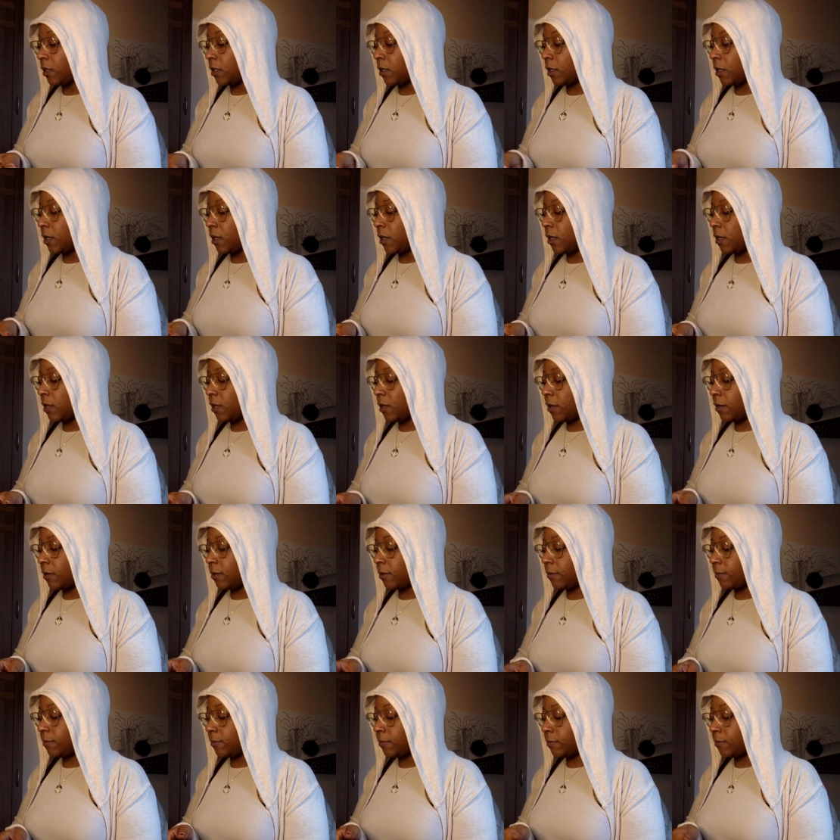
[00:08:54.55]

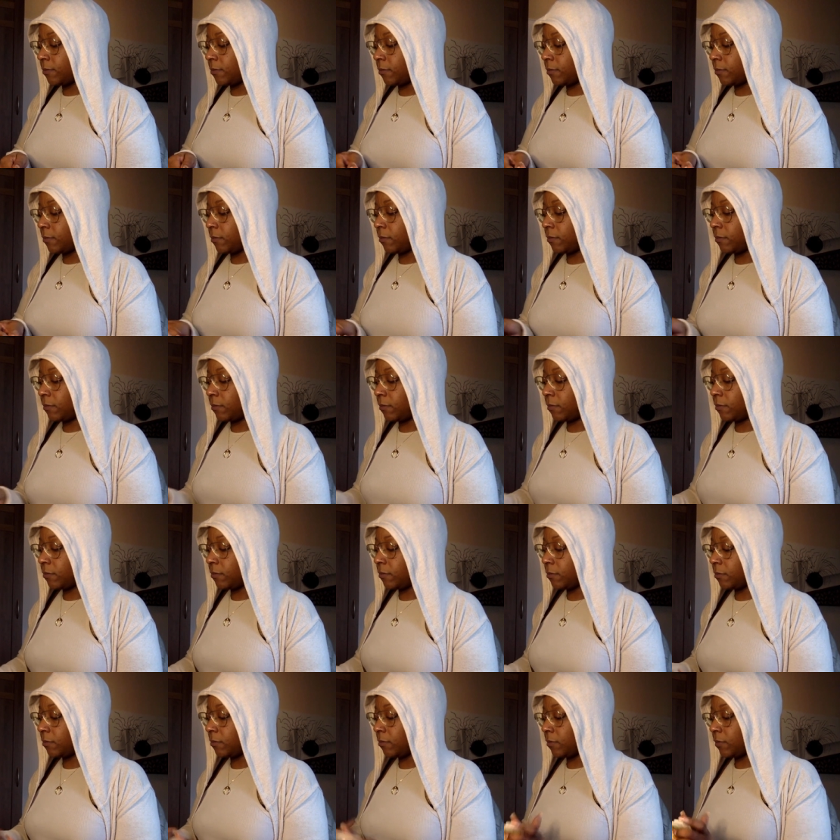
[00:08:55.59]
Um,
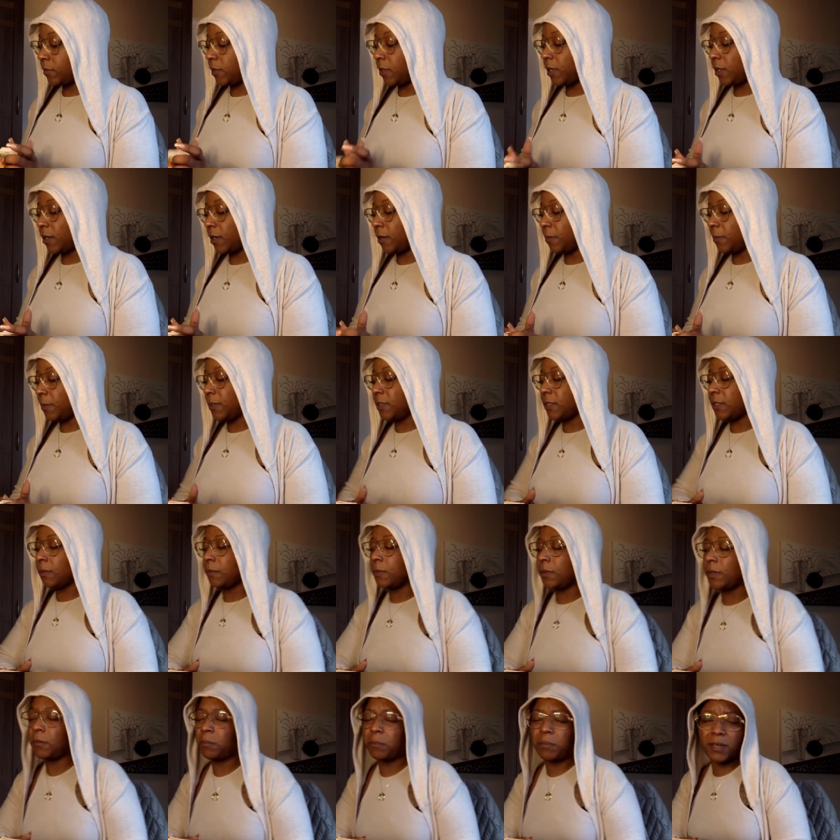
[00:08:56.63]
there could be
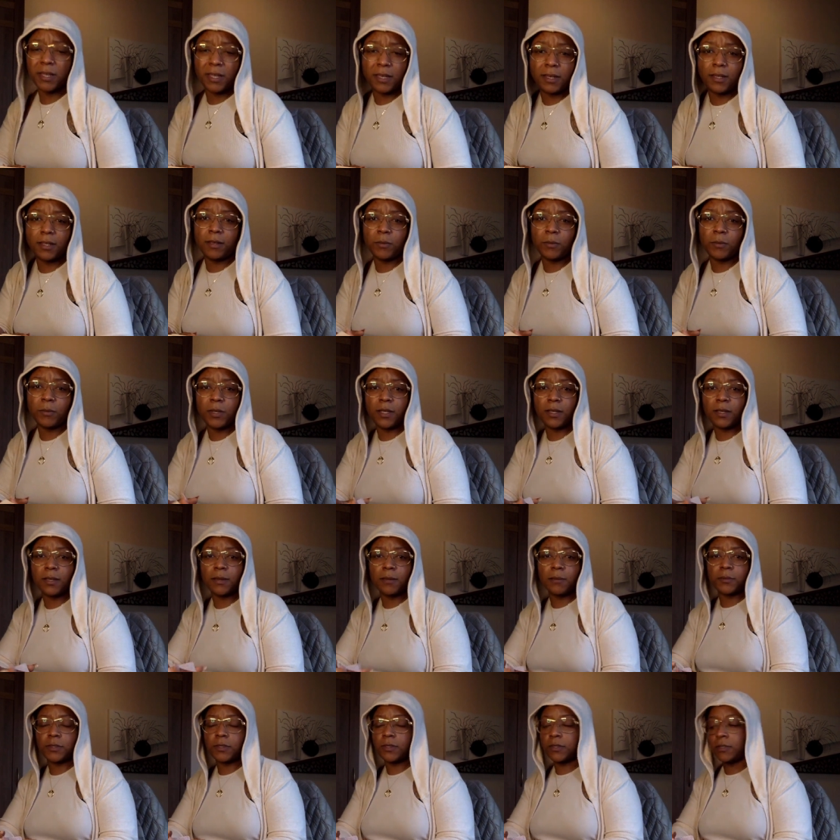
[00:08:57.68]
something pending when it
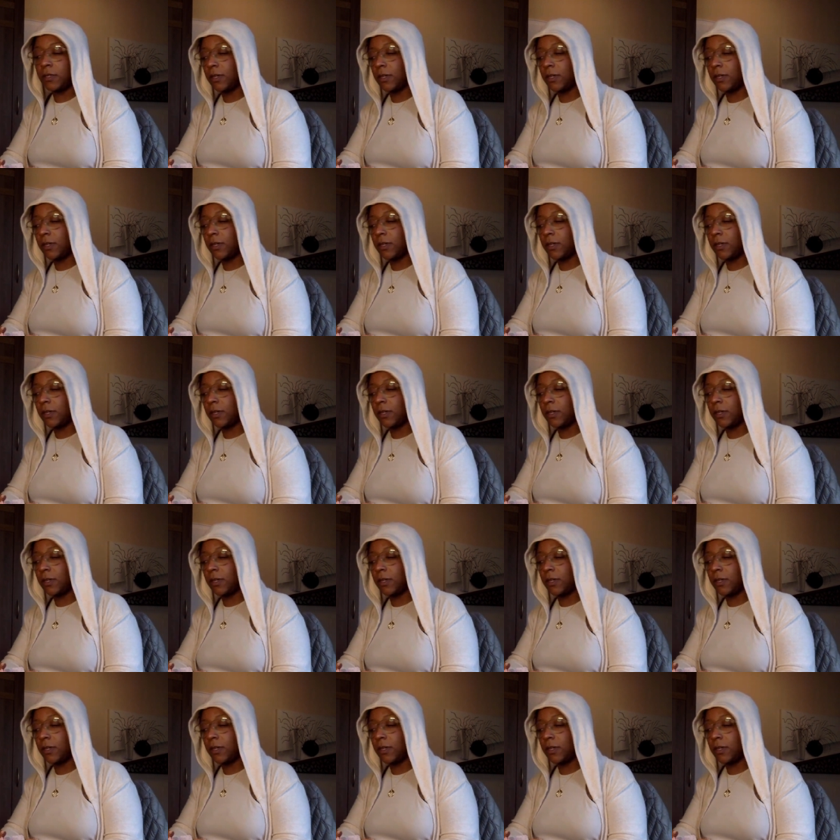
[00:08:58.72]
comes to